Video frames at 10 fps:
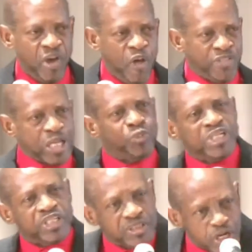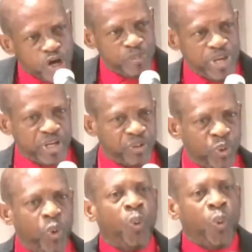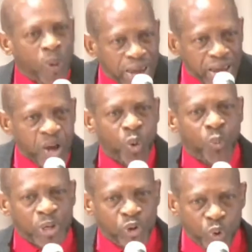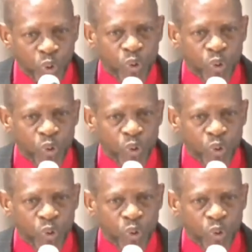that will determine where we go